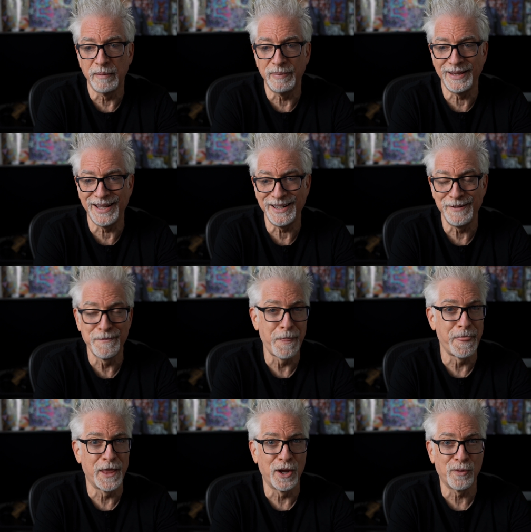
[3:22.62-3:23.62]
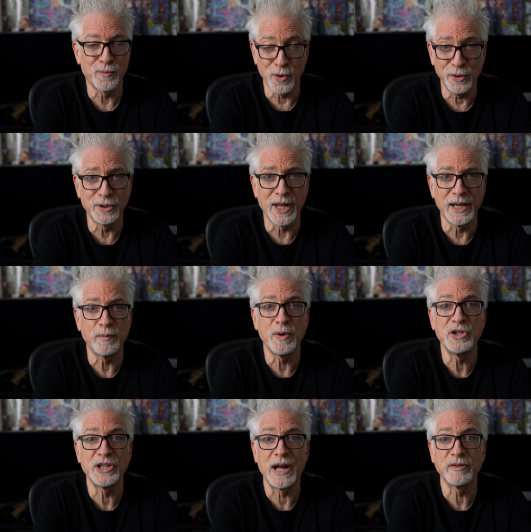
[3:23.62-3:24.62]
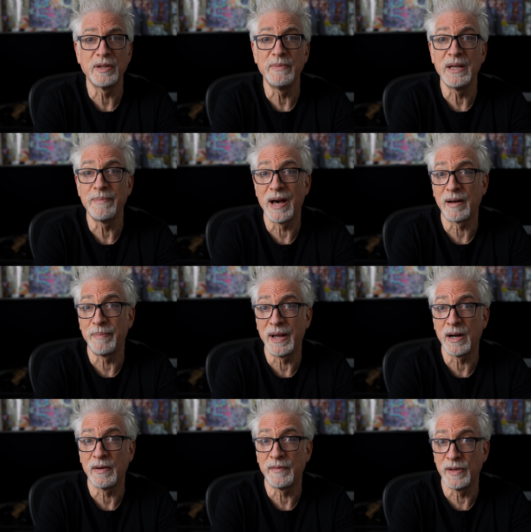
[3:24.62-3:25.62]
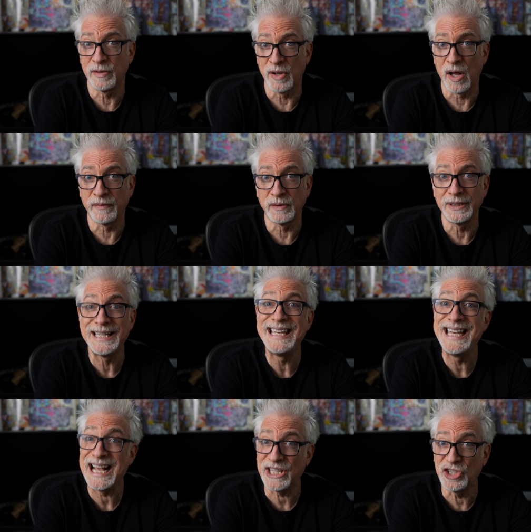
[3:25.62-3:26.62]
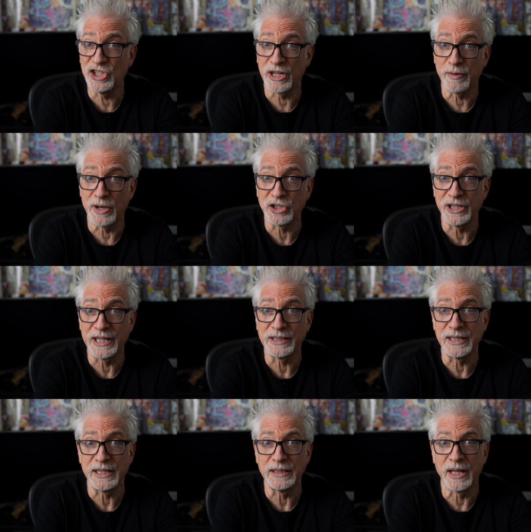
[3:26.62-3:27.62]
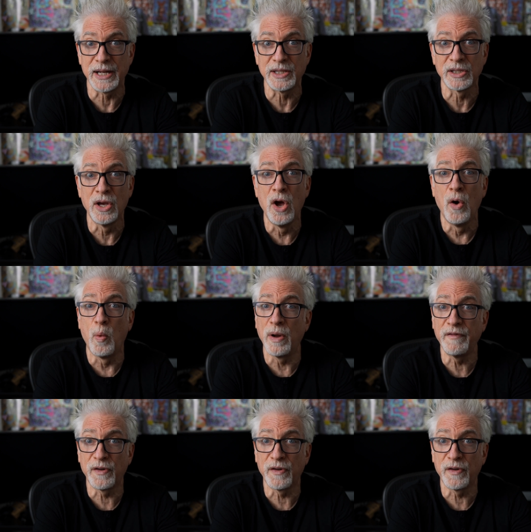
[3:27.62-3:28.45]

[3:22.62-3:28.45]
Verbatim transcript: But then Rotolight reached out to me about a pair of their novel next generation LED lights, one